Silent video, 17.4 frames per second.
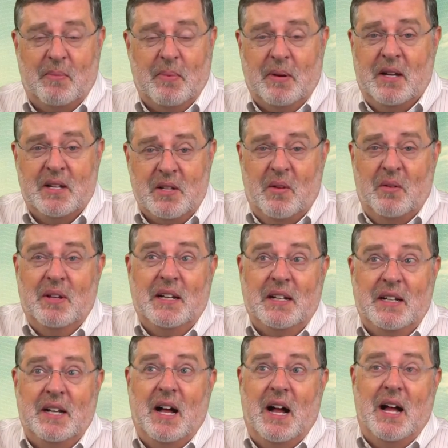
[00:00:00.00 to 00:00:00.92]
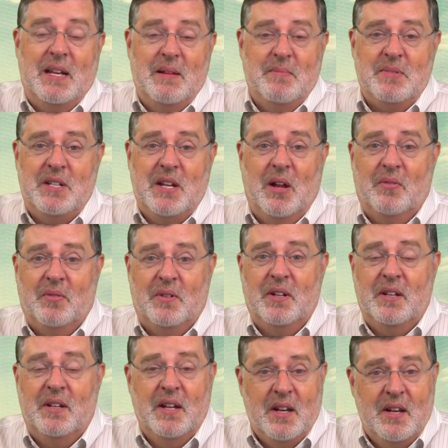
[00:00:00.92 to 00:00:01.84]
because only God himself
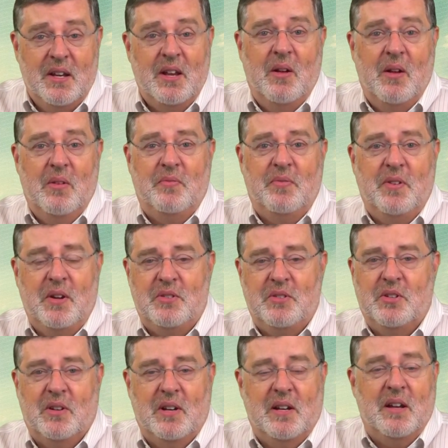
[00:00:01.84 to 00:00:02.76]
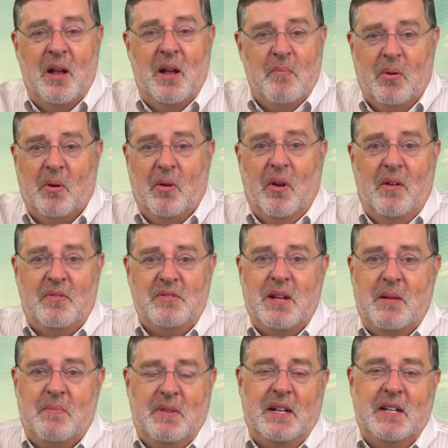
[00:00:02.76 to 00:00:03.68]
could know the future and pull off
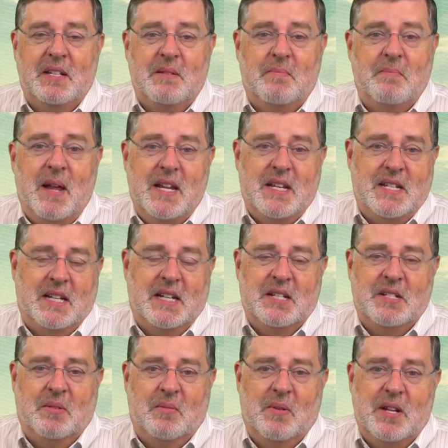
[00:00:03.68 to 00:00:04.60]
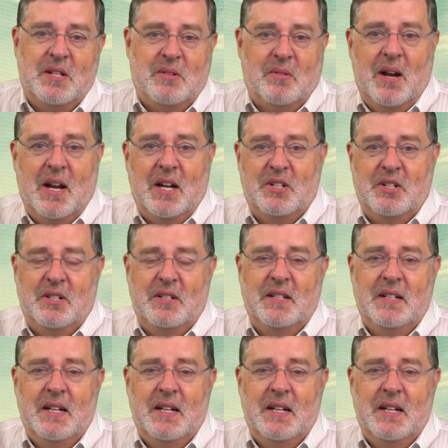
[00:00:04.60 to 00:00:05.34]
something as amazing as the resurrection.